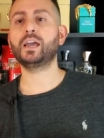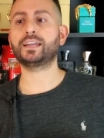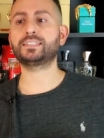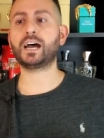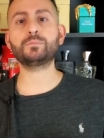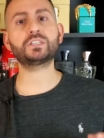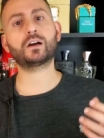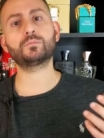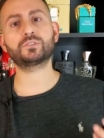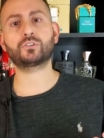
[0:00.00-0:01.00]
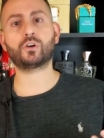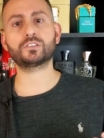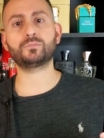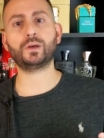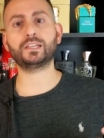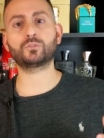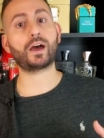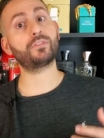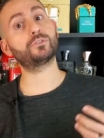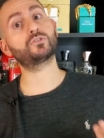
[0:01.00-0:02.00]
At times it comes across smelling
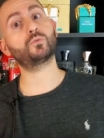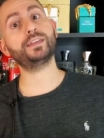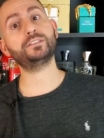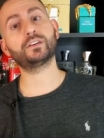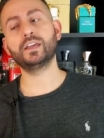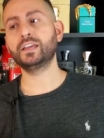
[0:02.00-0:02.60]
rather sweet,